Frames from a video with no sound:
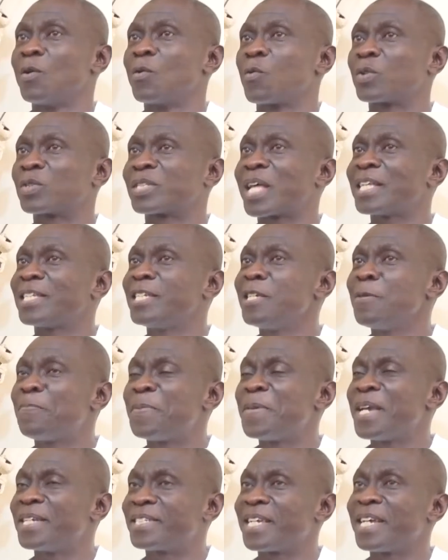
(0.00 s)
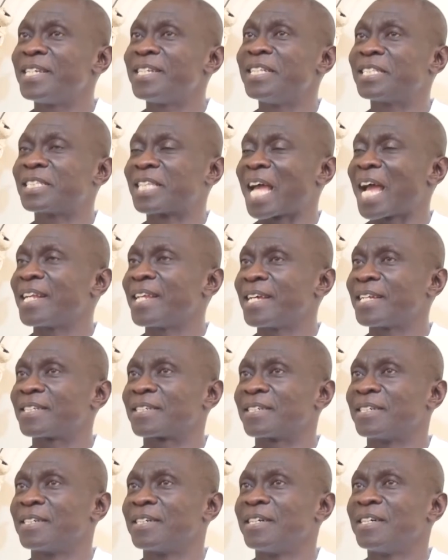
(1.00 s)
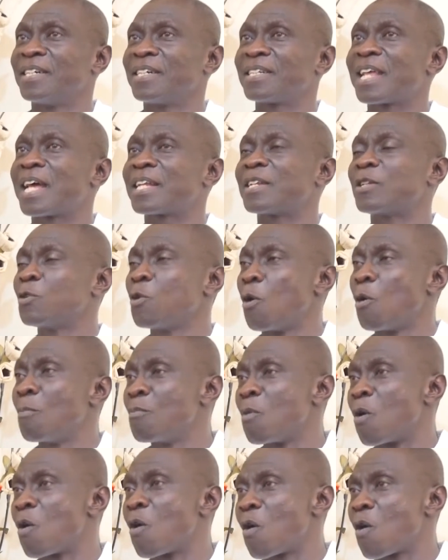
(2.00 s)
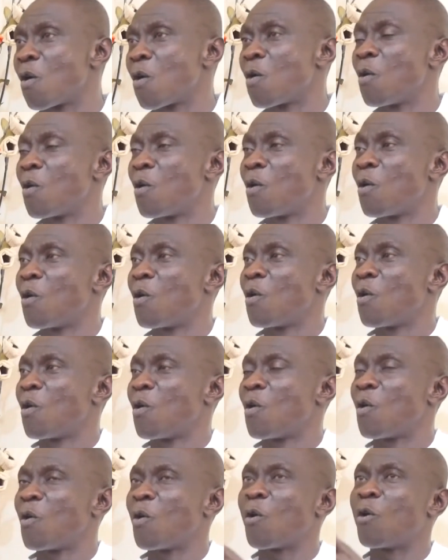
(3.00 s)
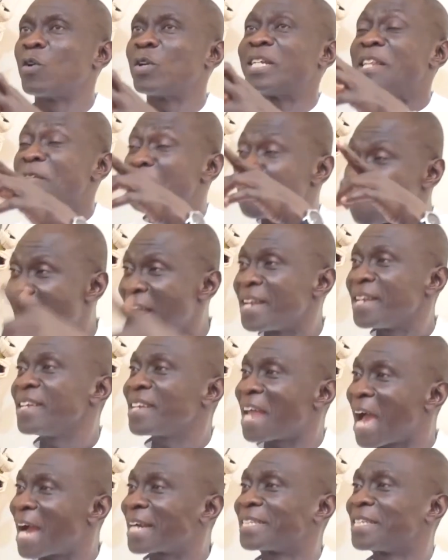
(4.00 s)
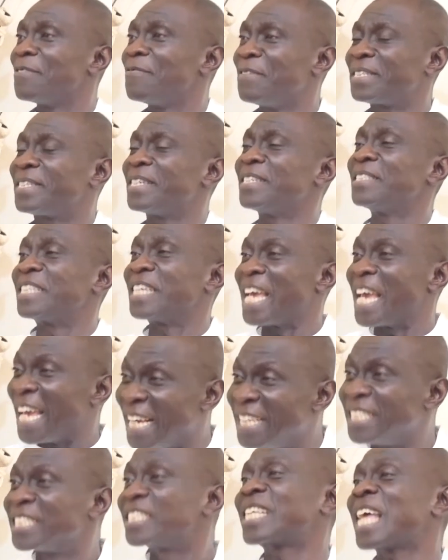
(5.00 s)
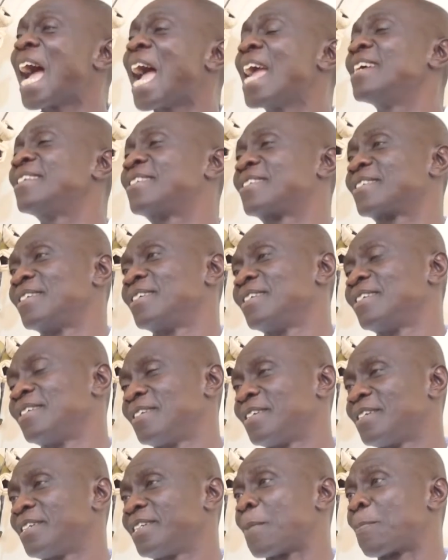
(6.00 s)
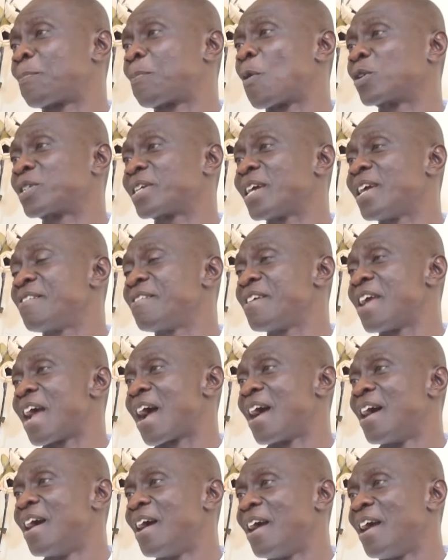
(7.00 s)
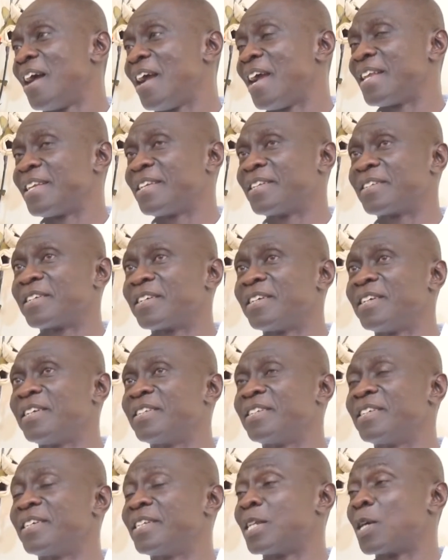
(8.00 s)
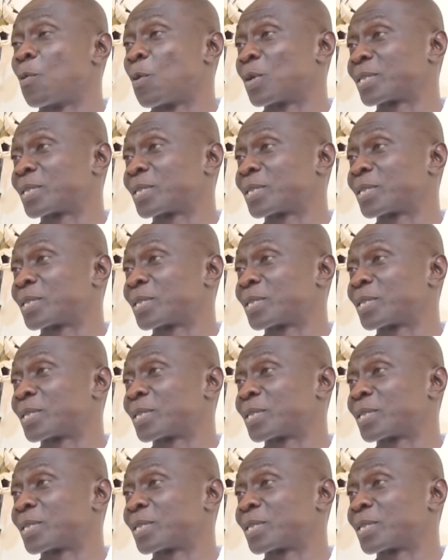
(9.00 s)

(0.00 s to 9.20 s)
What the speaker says: was that GPHA decided that no more divining activities inside the port area and in the